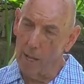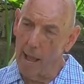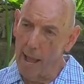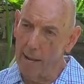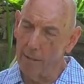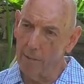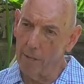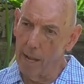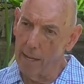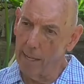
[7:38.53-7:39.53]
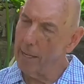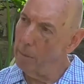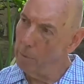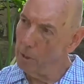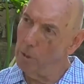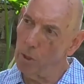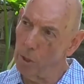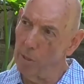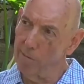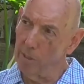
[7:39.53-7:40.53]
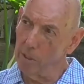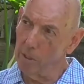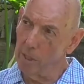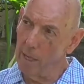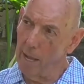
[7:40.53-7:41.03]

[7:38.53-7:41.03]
and it comes to the surface,